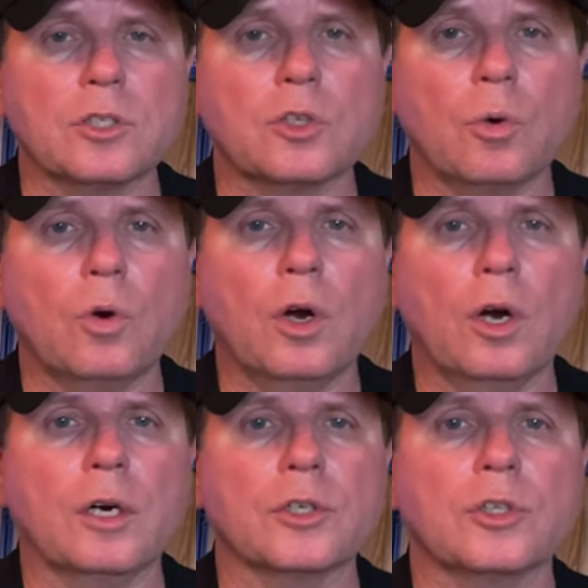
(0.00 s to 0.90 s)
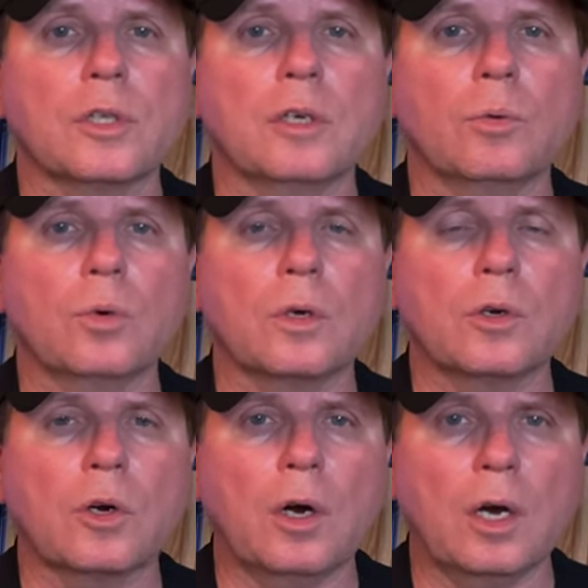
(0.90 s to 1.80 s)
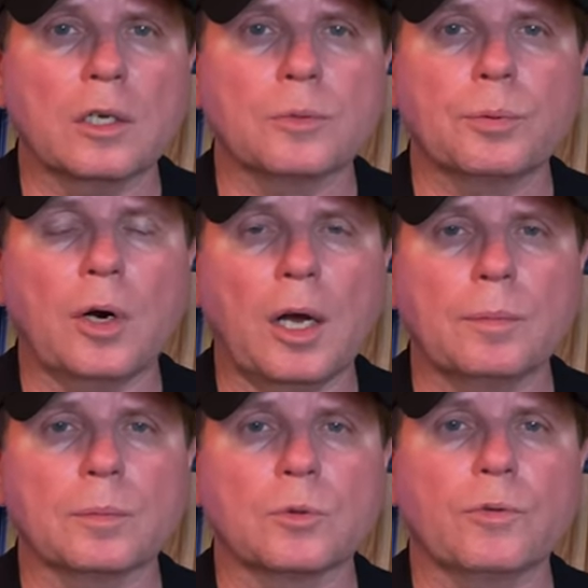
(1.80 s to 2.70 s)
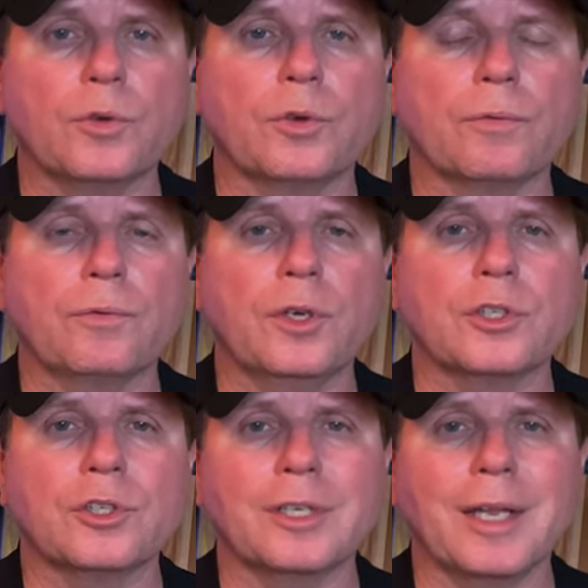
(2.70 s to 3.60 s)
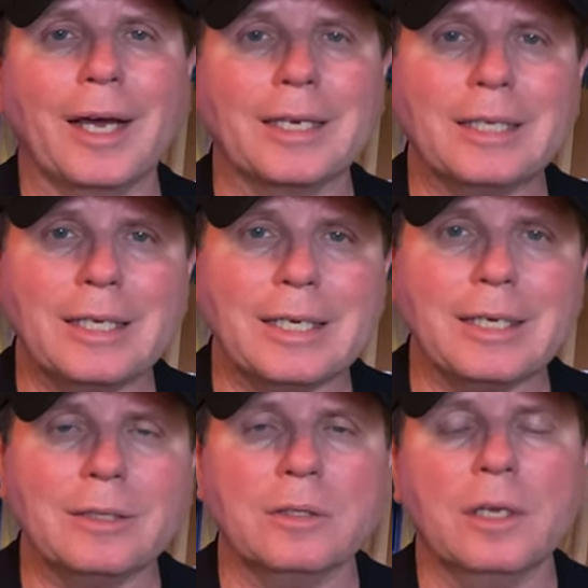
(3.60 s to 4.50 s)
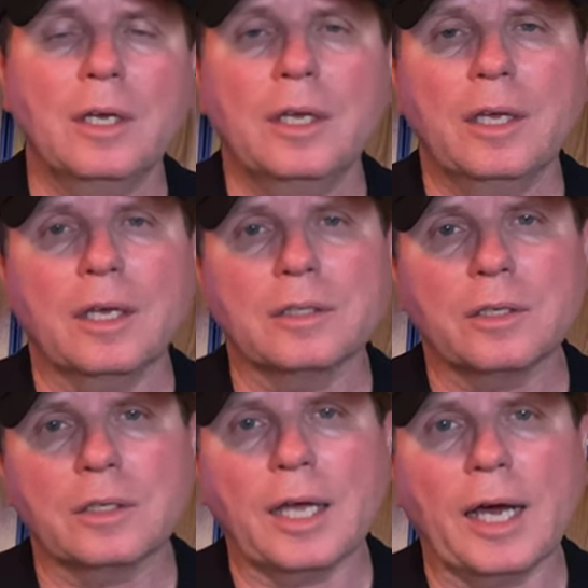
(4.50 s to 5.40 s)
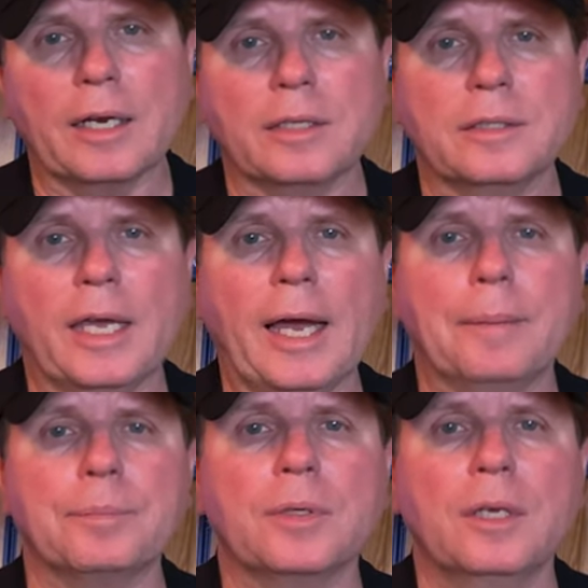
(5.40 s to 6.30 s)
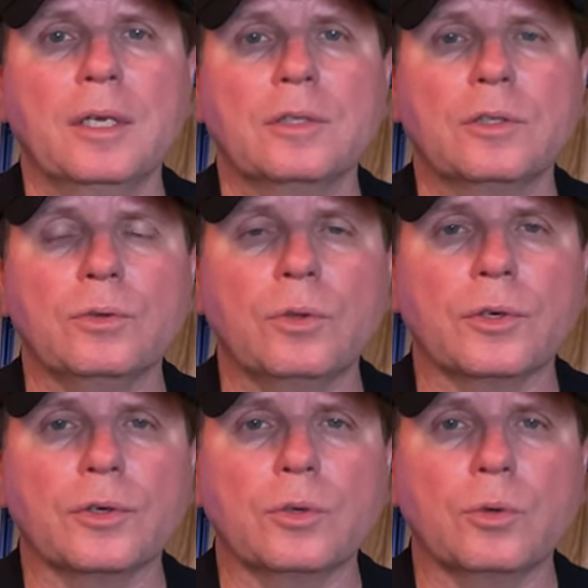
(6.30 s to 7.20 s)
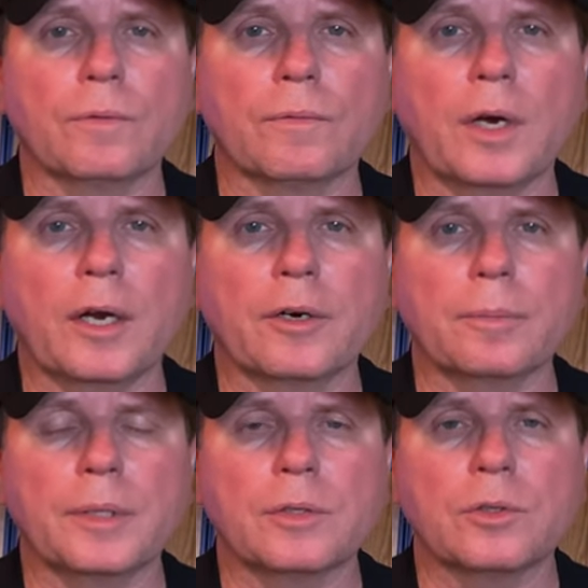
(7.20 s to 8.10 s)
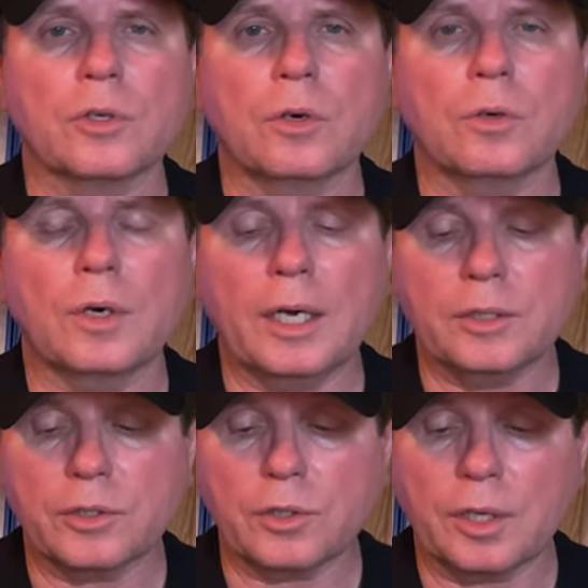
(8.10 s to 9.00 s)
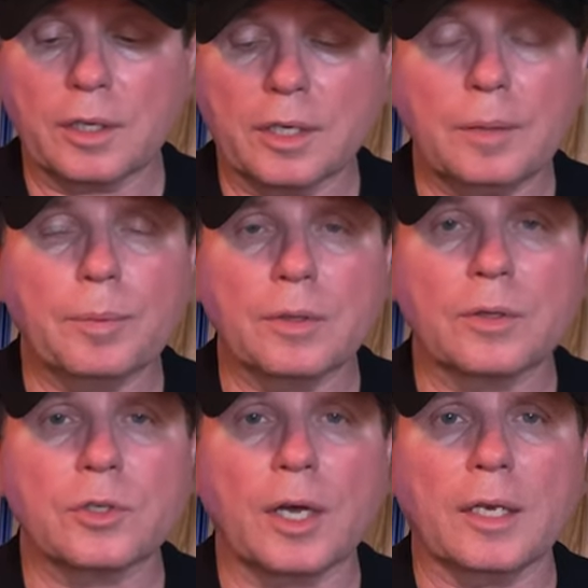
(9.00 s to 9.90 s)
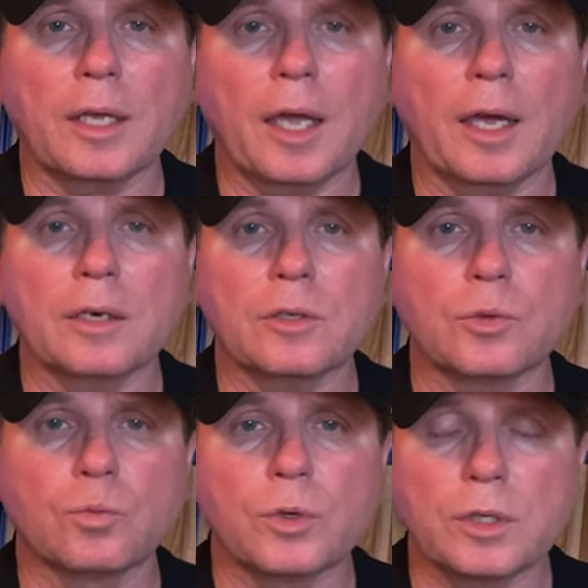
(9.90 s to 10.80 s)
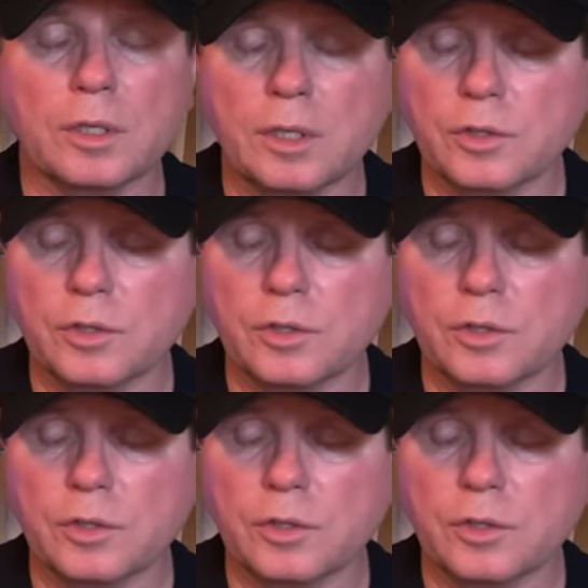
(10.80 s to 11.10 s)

so harsh that it will cause problems for your fish to not eat and to not adapt to their new environment. So I just think keeping this on hand is really